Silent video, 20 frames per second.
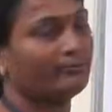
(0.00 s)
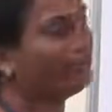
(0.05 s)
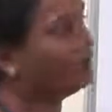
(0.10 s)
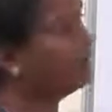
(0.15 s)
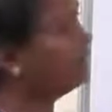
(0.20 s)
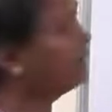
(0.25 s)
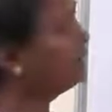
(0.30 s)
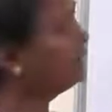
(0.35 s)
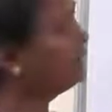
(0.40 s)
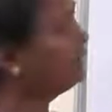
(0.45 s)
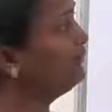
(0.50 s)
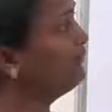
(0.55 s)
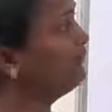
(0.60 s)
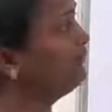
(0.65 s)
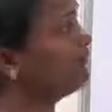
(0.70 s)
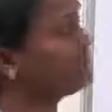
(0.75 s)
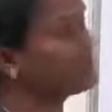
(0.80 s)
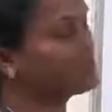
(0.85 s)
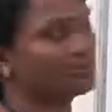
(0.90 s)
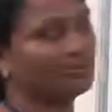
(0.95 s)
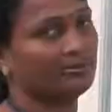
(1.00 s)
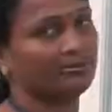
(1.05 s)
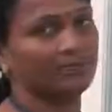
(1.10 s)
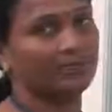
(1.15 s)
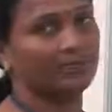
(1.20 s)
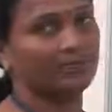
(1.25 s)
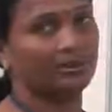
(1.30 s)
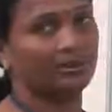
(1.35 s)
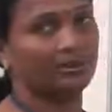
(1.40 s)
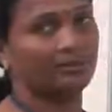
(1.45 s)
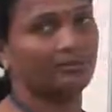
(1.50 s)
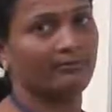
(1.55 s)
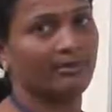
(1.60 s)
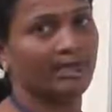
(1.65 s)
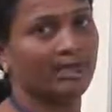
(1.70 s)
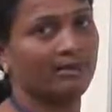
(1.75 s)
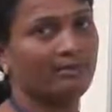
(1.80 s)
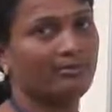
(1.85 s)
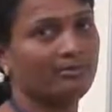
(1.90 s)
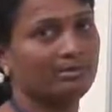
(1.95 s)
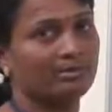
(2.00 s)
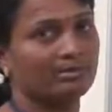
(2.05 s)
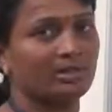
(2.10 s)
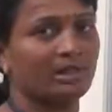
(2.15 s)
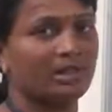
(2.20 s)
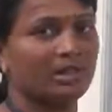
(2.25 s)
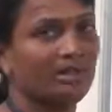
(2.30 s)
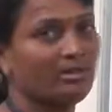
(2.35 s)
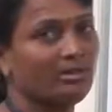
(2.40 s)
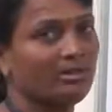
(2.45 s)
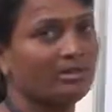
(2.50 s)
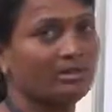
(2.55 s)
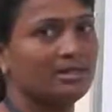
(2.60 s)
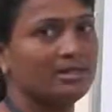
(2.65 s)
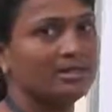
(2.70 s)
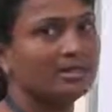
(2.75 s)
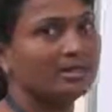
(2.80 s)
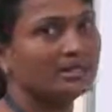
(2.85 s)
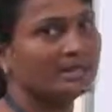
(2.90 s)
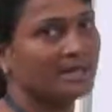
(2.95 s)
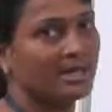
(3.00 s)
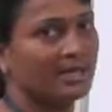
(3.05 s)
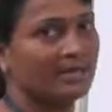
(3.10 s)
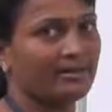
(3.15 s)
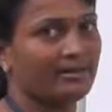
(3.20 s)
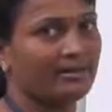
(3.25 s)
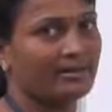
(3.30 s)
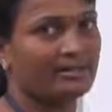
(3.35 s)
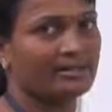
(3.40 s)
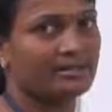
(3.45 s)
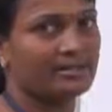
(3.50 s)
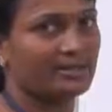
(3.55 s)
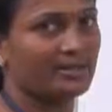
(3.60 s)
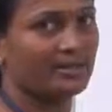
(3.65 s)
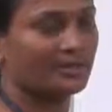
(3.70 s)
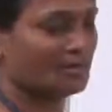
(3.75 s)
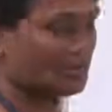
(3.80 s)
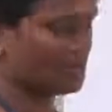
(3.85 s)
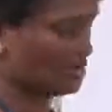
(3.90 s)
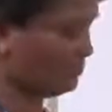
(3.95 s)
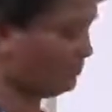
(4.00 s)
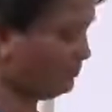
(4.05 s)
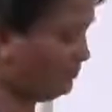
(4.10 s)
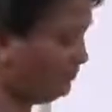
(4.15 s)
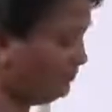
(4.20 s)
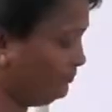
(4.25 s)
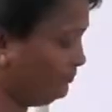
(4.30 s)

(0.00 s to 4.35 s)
for the given list of values in a stack data structure.